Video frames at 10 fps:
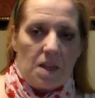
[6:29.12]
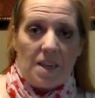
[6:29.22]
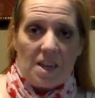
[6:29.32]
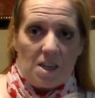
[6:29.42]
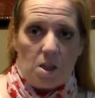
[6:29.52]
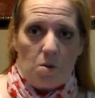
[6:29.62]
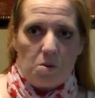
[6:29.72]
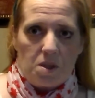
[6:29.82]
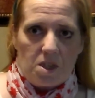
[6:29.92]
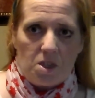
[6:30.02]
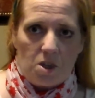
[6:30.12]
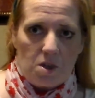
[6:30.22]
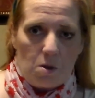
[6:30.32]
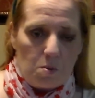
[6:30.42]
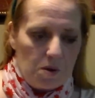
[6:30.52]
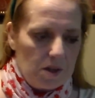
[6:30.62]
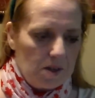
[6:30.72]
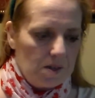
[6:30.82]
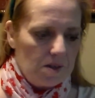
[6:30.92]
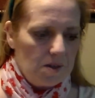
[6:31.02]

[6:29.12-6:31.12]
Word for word: Now I could close it, just couldn't open it.